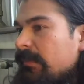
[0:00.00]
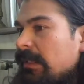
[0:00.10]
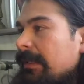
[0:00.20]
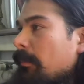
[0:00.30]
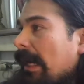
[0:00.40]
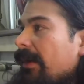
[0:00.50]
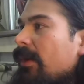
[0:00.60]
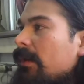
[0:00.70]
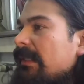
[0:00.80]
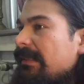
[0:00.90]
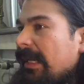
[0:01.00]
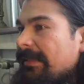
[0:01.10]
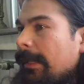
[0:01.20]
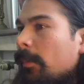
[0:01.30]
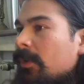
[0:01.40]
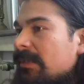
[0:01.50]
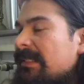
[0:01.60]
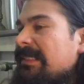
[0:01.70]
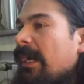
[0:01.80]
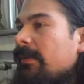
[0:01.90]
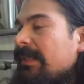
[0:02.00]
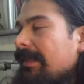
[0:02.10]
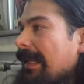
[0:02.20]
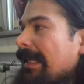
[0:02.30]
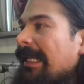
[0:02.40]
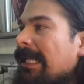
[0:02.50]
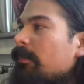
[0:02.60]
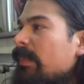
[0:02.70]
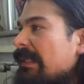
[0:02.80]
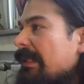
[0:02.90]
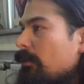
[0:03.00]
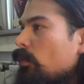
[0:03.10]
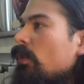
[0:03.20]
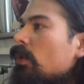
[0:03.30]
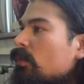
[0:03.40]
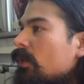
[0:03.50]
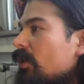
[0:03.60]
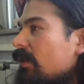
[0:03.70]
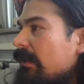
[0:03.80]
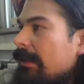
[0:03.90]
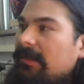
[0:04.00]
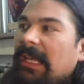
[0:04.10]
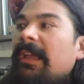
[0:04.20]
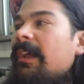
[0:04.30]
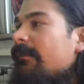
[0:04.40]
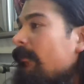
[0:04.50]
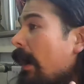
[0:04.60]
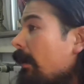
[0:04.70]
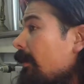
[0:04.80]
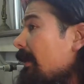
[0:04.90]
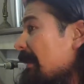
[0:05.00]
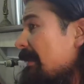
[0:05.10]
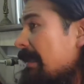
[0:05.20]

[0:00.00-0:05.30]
Because in my early days, I almost sounded like hippie and woo-woo because I was like, follow the